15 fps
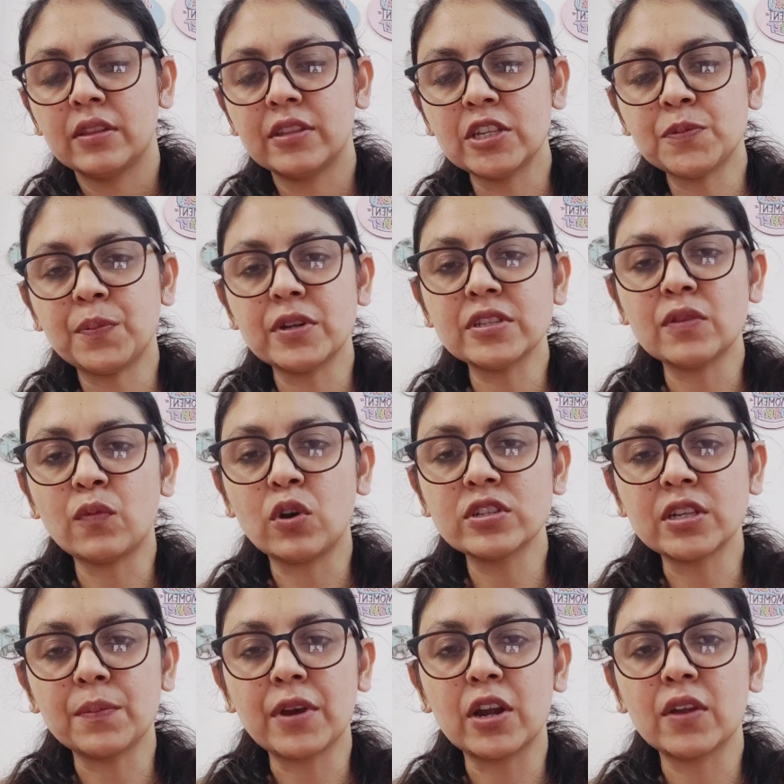This person wants
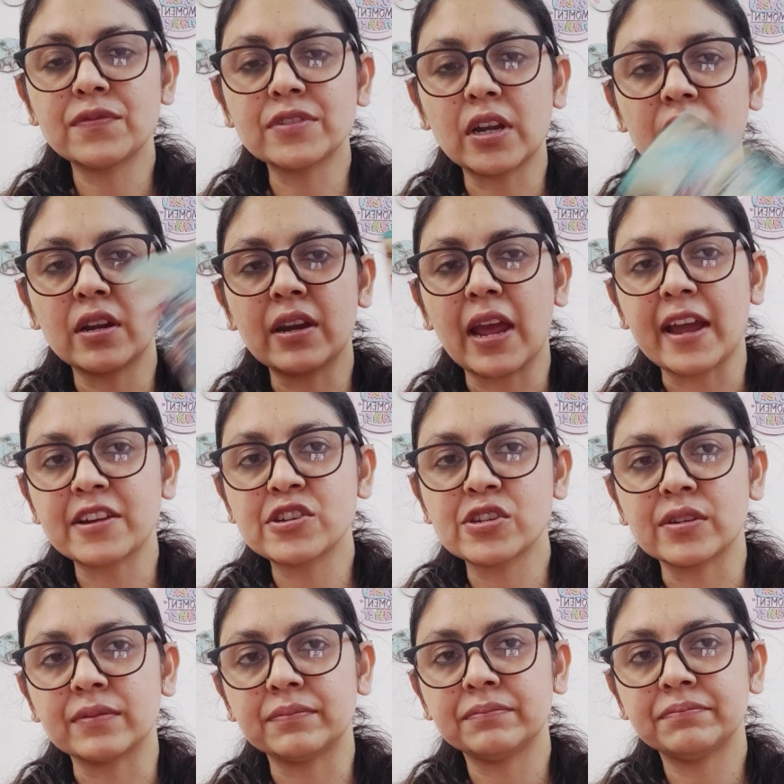some kind of sudden
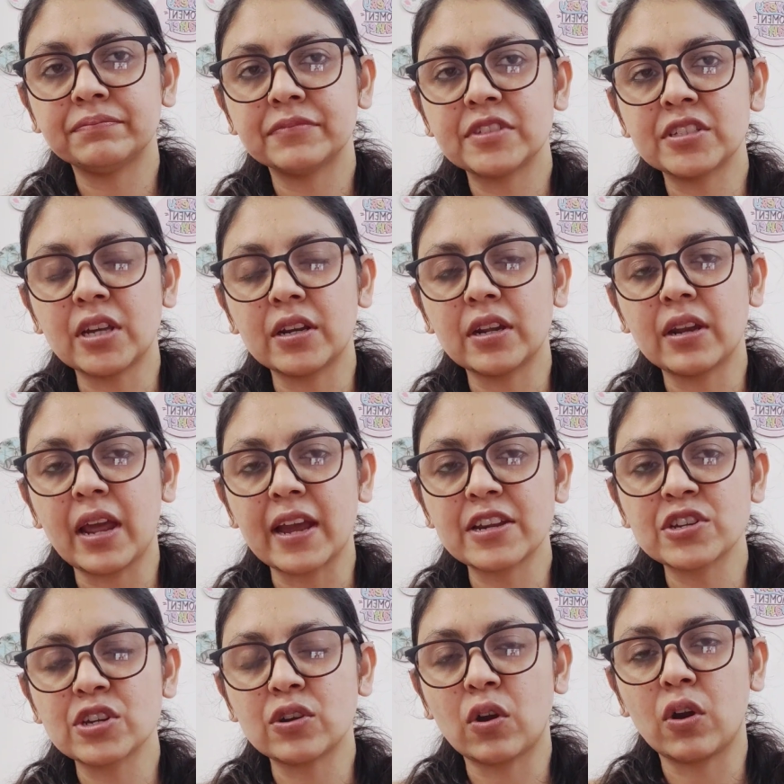action,